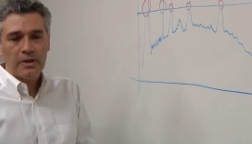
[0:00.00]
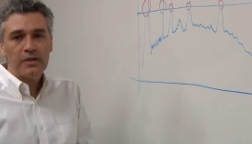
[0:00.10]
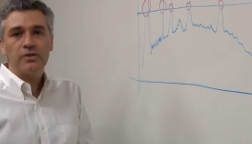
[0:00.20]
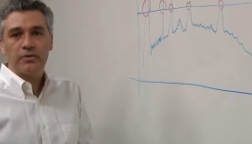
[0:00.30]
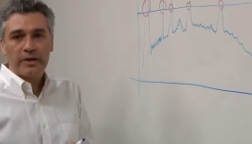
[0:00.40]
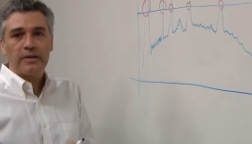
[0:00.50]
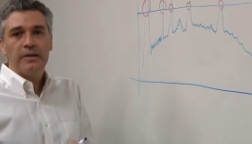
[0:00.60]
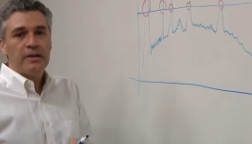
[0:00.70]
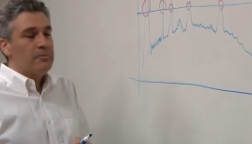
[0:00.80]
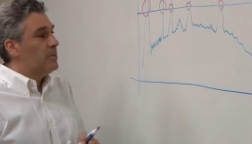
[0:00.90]
That is correct.
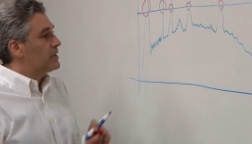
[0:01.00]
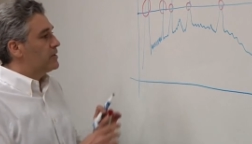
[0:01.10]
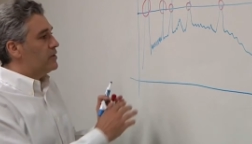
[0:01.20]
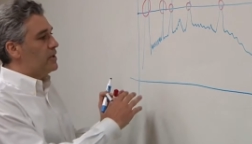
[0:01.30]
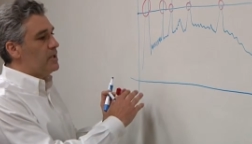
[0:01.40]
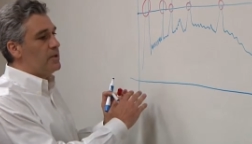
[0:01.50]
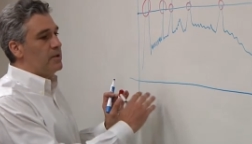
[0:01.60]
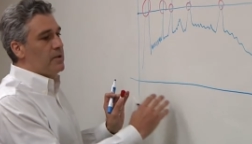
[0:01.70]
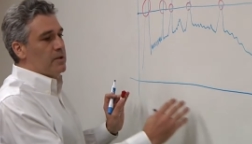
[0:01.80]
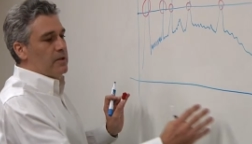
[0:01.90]
But
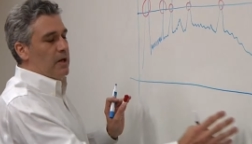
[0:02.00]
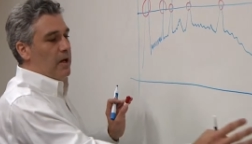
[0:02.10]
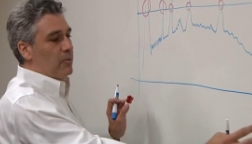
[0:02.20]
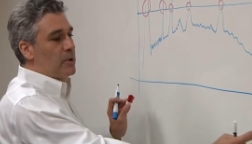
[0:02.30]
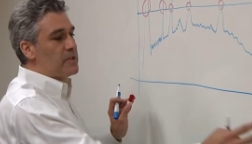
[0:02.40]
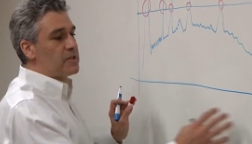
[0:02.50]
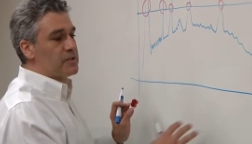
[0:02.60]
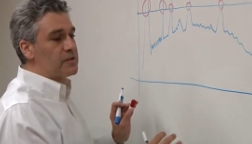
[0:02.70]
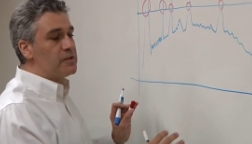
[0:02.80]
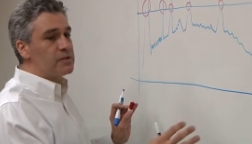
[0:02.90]
the uh, what is
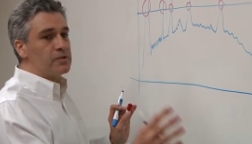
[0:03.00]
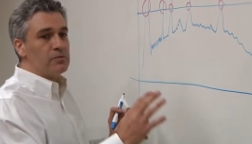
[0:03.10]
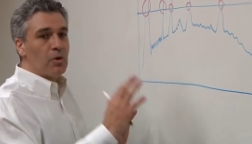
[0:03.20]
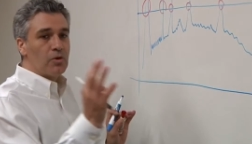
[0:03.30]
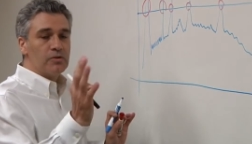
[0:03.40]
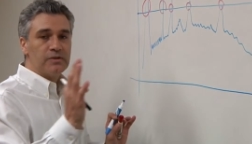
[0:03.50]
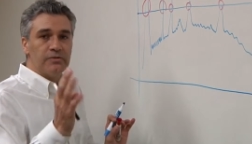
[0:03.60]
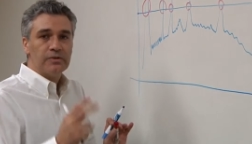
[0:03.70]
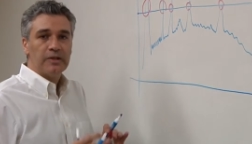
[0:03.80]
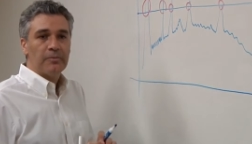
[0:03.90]
consistent among those
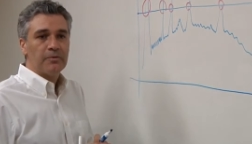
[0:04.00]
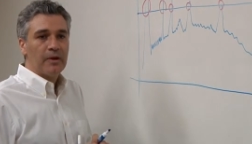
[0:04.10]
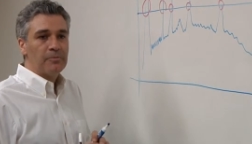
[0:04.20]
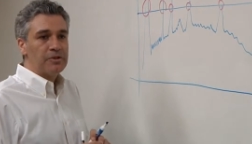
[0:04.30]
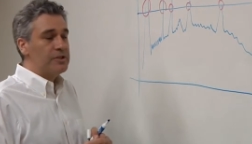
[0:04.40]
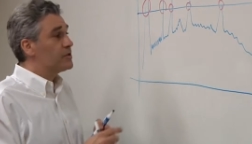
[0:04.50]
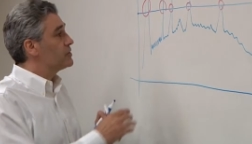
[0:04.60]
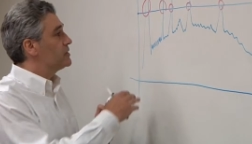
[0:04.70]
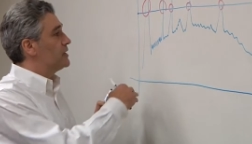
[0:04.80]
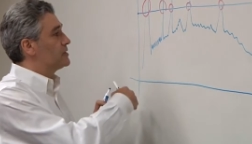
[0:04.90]
different type of
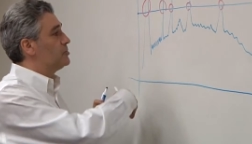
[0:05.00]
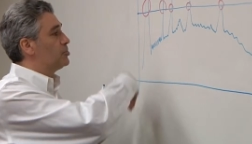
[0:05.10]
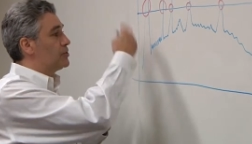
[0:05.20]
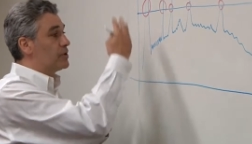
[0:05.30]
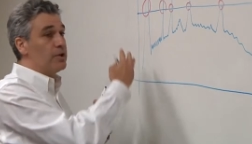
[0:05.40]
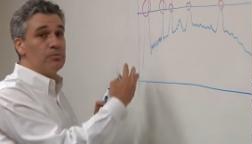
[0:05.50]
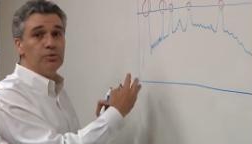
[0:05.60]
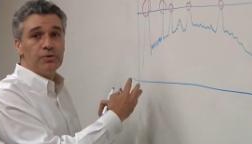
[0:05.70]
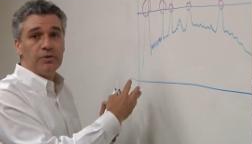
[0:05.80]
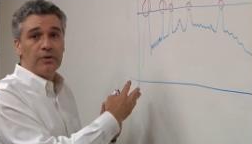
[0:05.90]
applications is at some point you're going to
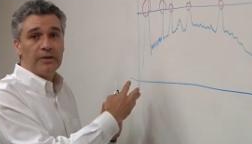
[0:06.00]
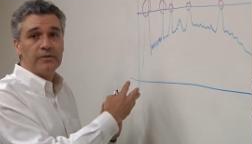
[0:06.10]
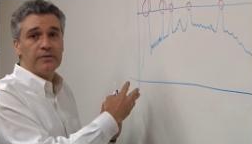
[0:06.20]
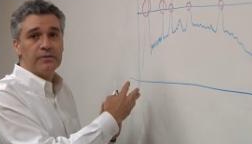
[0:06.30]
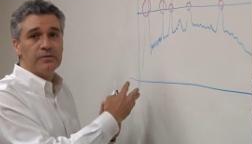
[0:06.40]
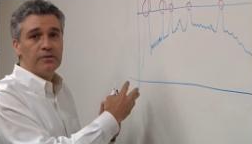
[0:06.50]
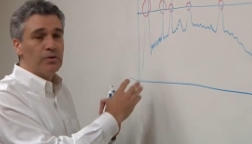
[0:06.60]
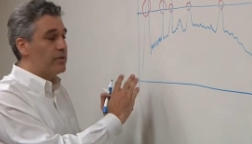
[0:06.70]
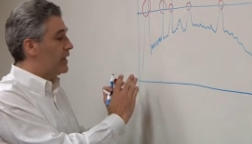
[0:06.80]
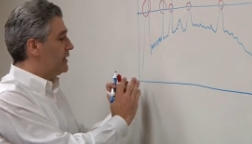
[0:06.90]
boot an OS.
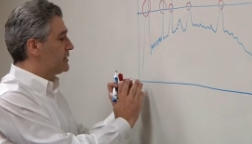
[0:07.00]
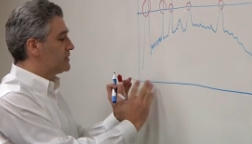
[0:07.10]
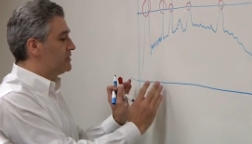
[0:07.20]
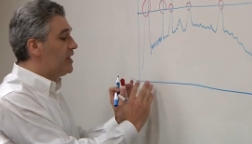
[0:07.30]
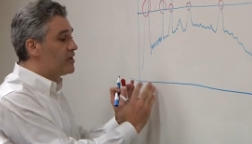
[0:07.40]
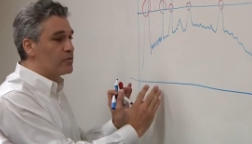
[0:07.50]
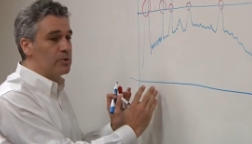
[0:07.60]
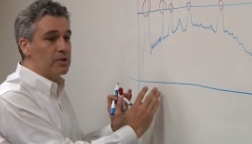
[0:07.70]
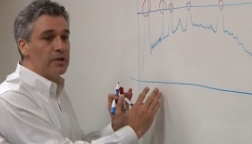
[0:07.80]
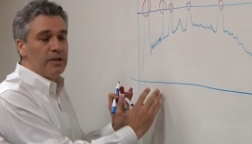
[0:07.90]
So that, that stage
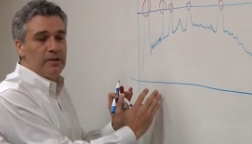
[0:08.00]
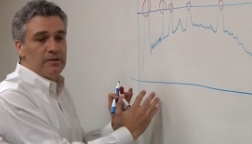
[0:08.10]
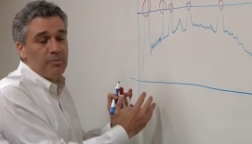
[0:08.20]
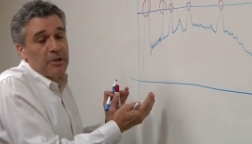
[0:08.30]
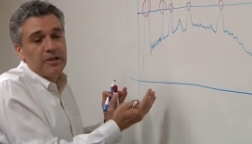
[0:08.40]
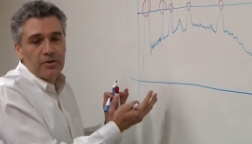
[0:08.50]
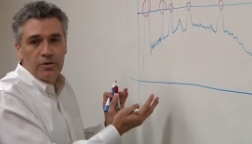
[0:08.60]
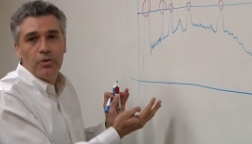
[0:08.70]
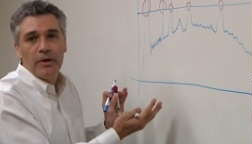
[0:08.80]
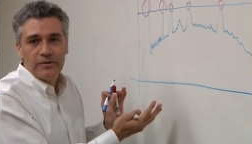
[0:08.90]
will, depending on
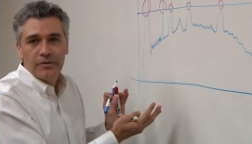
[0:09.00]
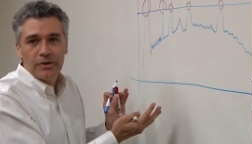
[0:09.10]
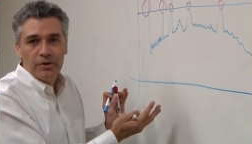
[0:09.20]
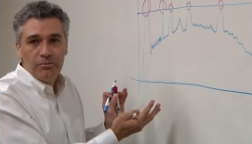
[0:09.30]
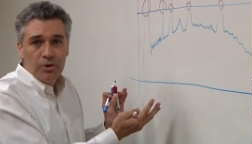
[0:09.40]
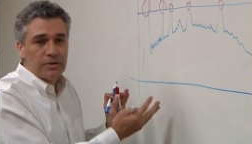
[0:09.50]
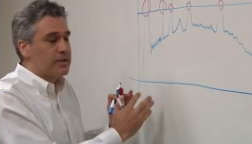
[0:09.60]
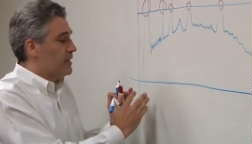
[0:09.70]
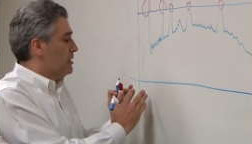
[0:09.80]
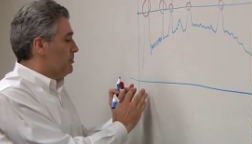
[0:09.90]
the OS you're going to
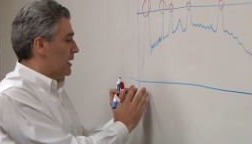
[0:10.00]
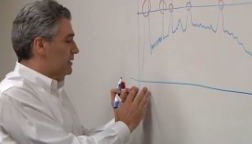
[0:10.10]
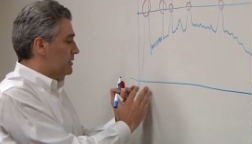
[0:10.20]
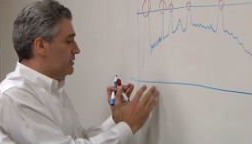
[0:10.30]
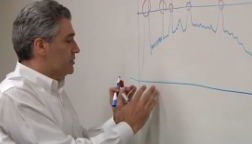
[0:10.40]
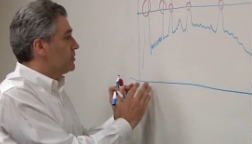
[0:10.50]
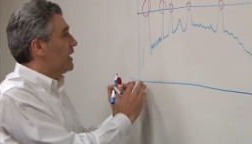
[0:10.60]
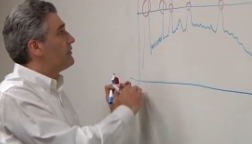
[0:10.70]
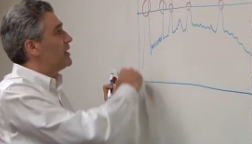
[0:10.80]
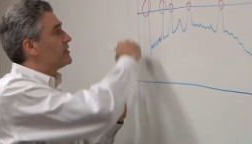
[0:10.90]
boot, but
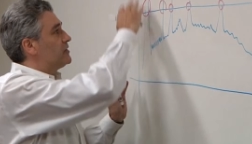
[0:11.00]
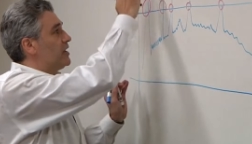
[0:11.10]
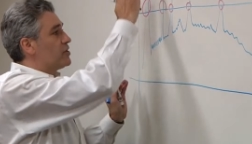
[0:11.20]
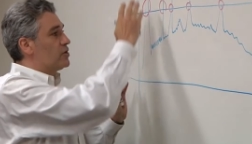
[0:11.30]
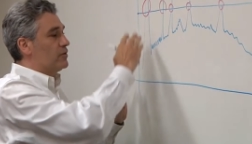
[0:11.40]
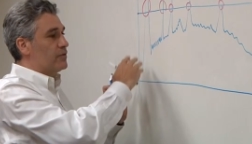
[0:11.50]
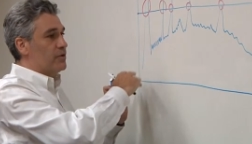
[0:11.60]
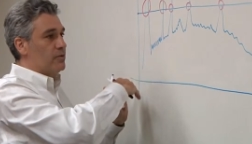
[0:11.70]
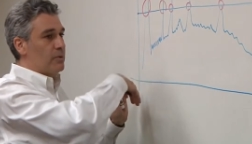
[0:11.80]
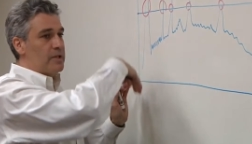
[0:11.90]
you'll have that stage of
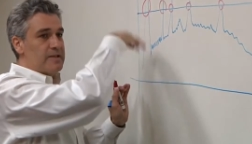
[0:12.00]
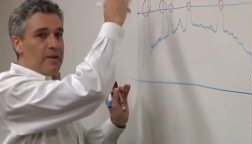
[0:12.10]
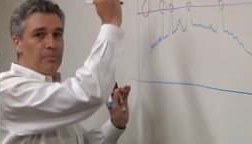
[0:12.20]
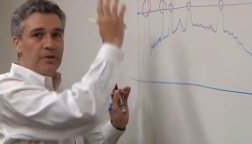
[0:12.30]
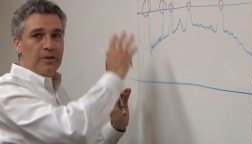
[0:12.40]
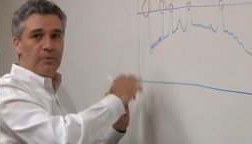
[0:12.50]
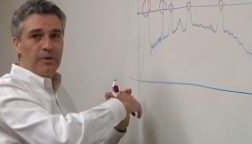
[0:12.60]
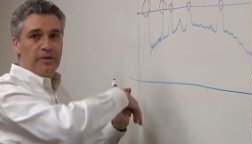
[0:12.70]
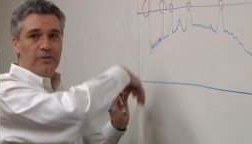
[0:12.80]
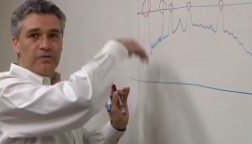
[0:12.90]
you know what is happening
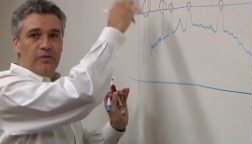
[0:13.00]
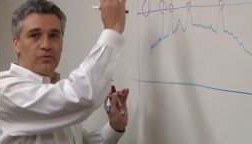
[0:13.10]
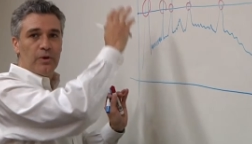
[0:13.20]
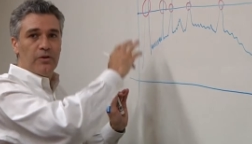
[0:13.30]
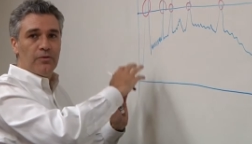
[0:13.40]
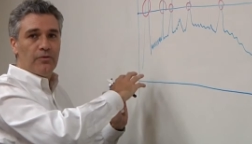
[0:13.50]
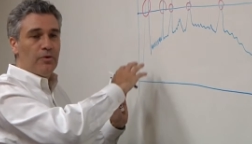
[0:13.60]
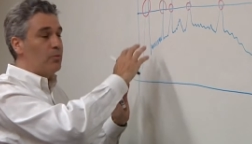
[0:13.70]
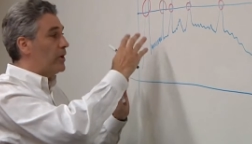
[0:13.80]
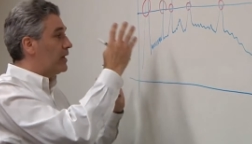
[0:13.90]
within the software and the
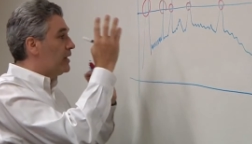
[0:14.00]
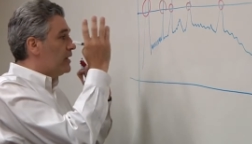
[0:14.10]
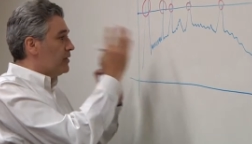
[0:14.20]
firmware